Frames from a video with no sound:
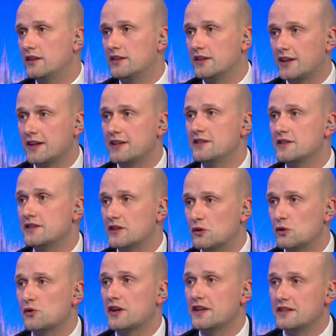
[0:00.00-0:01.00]
the Greens, the
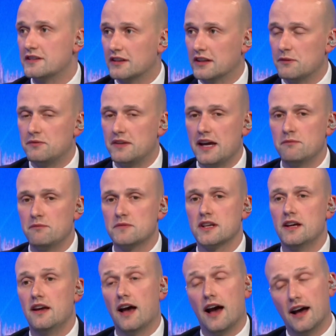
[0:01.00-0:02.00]
Tories, the Lib Dems
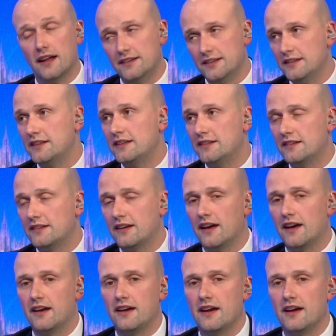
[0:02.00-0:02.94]
and indeed